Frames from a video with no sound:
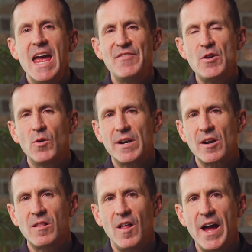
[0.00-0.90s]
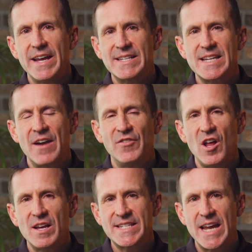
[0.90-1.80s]
Have you or your clients ever
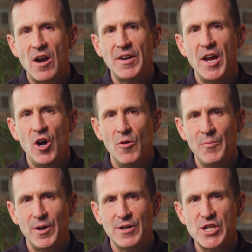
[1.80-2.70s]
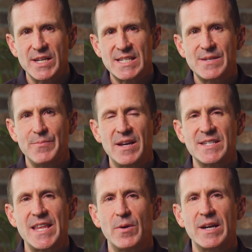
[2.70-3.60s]
lost out on a home purchase because
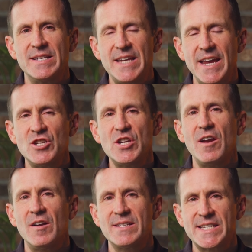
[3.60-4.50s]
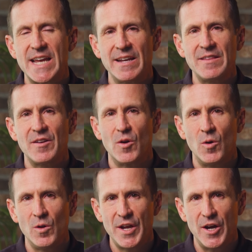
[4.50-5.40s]
they were contingent on selling their
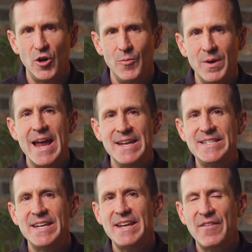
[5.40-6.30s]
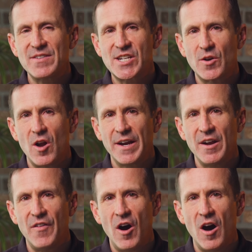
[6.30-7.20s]
old home and didn't have a strong
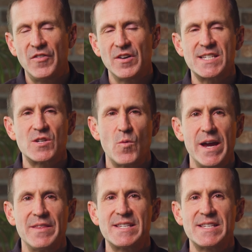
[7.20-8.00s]
enough offer to sway the